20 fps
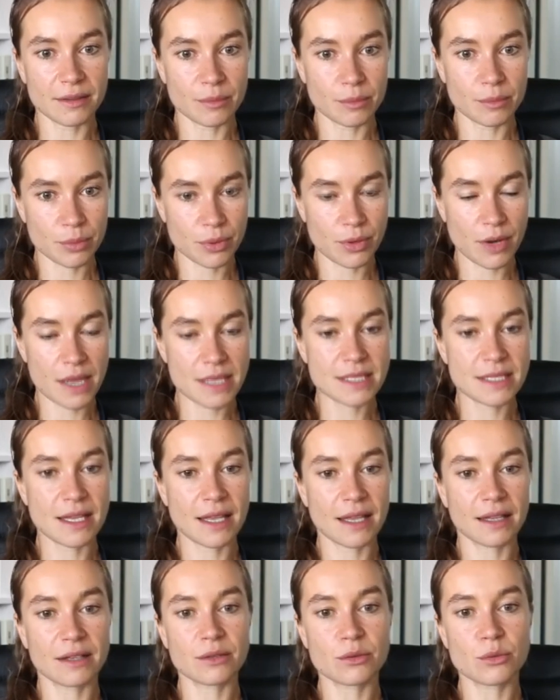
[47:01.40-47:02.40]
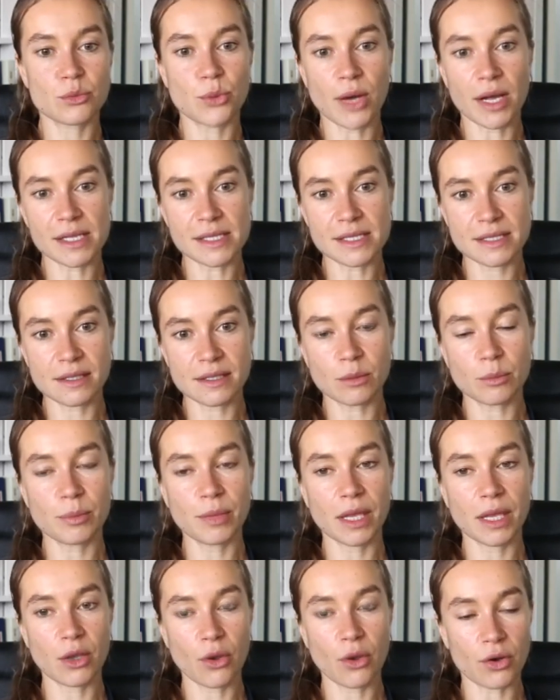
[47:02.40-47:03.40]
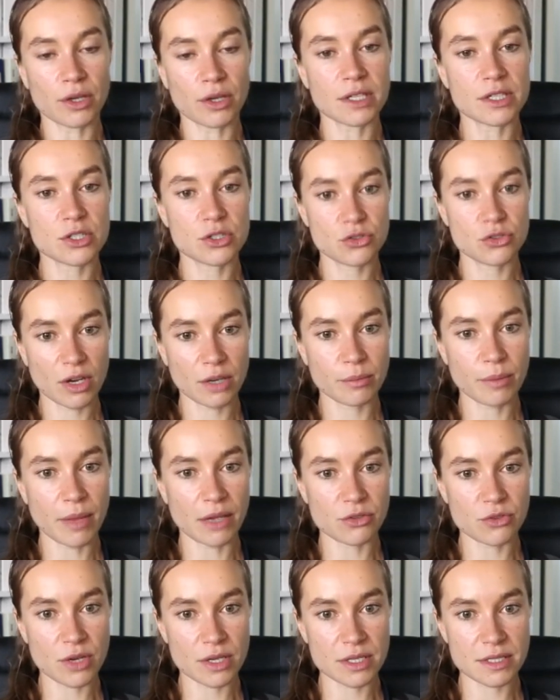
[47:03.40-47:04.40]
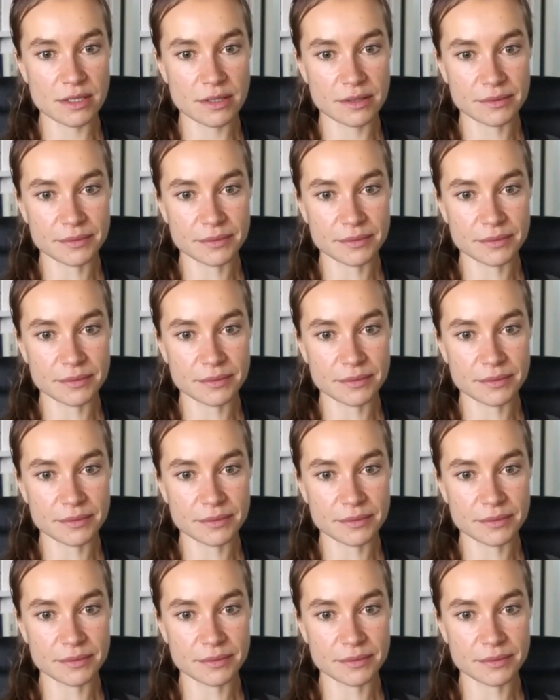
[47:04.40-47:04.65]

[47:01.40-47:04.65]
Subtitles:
present while still being on a strict bed rest.